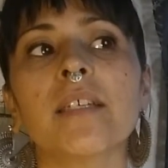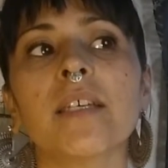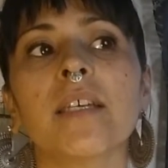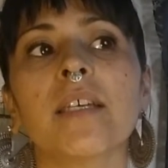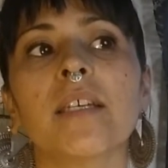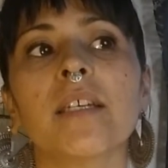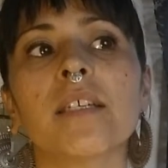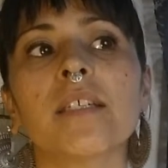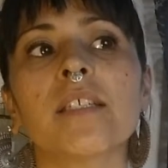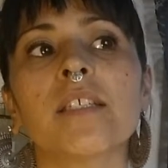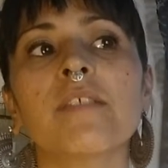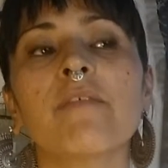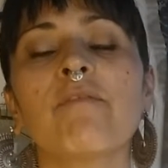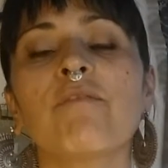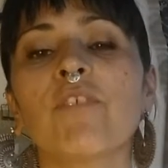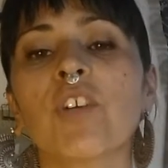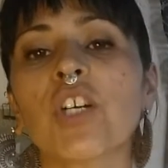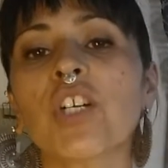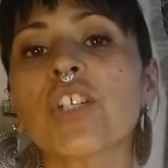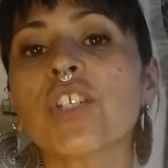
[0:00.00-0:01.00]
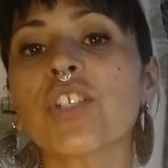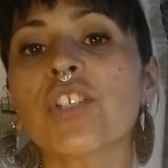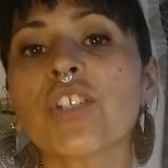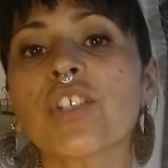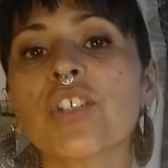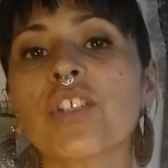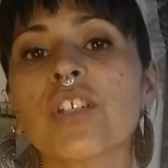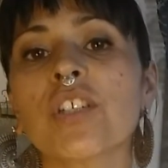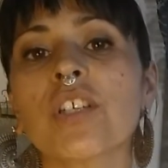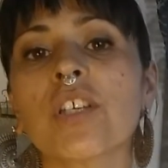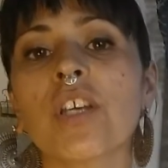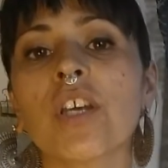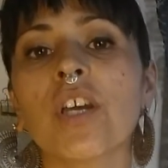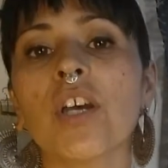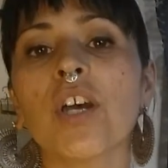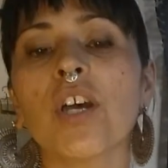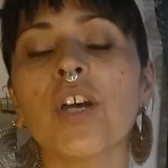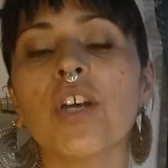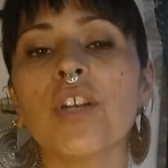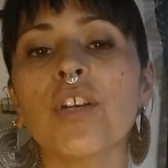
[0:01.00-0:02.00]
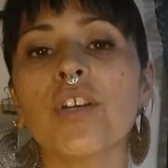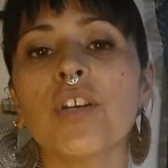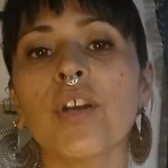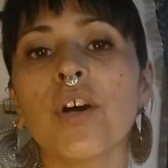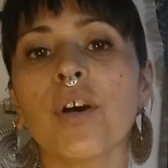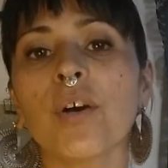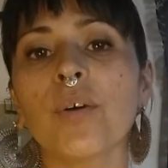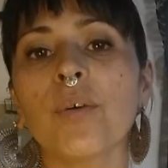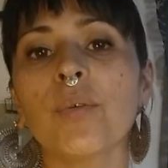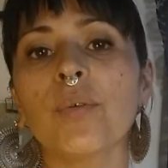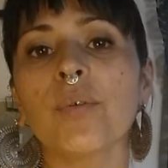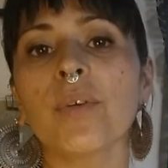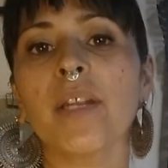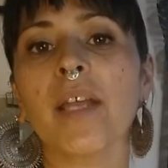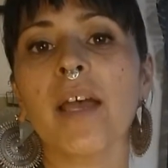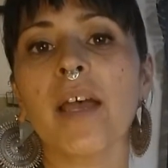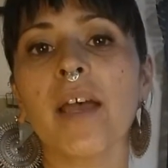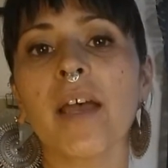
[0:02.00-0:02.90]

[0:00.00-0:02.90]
it is first known